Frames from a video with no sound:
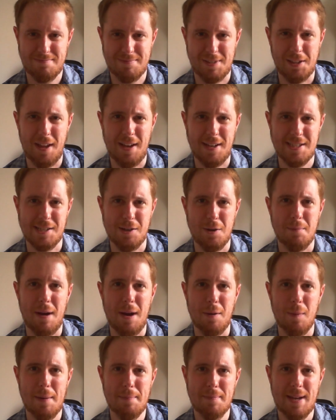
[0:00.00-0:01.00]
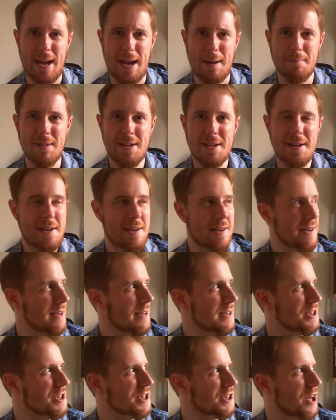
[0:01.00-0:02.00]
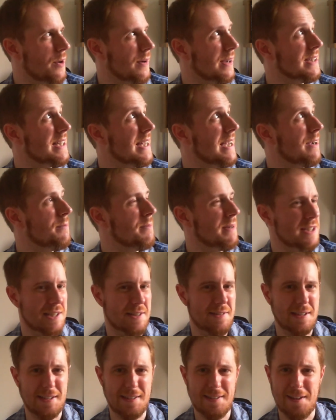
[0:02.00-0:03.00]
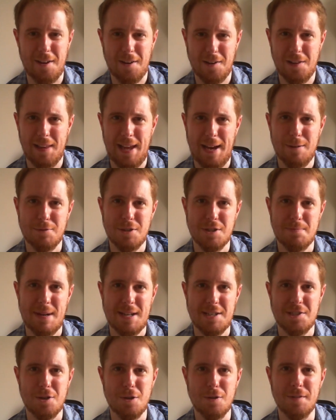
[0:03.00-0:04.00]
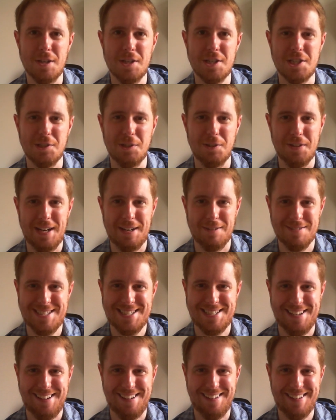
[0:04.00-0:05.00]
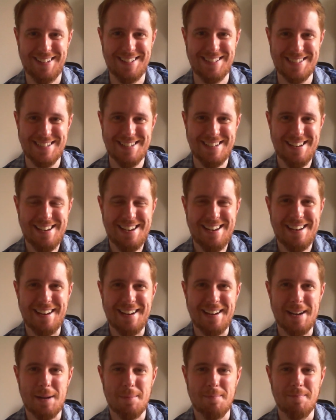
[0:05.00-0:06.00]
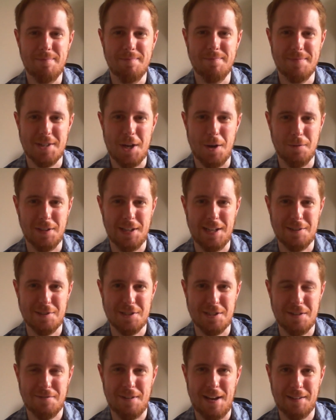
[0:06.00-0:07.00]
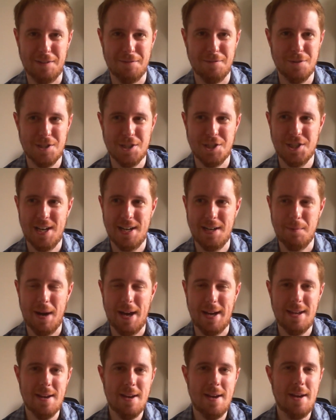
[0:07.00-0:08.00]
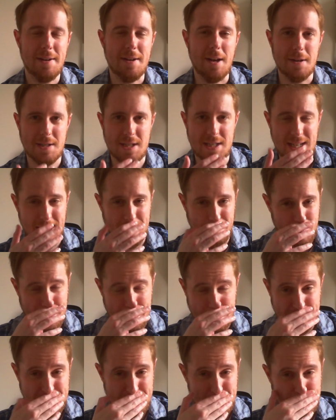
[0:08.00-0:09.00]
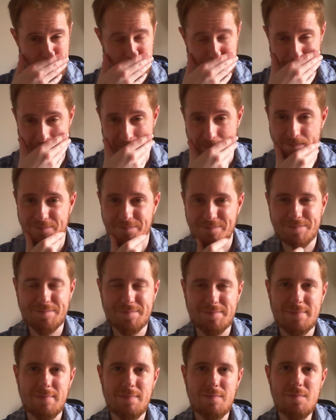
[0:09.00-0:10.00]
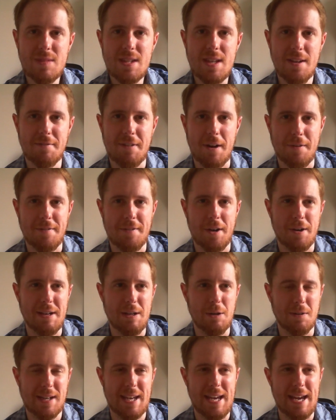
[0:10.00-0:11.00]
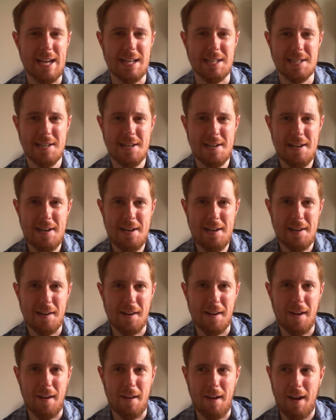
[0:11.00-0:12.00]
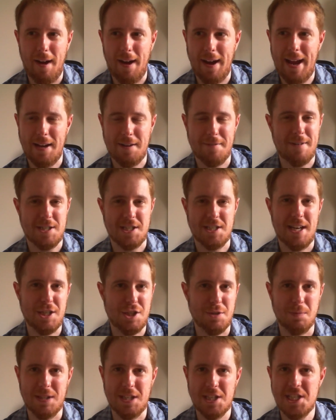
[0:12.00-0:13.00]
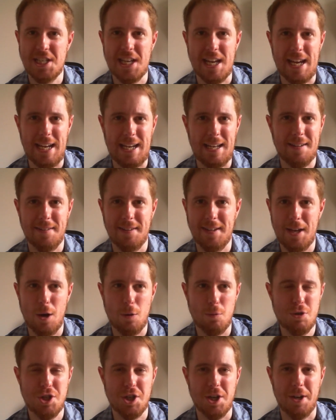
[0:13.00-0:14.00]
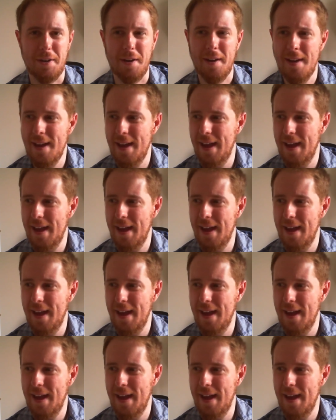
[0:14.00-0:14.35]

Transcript: The lighting on my webcam is just going down because I think a cloud just passed over the sun outside, so hopefully that doesn't affect the footage in any way. No, as I was saying, when I was a very, very young kid, I had a fascination with the sea, the ocean.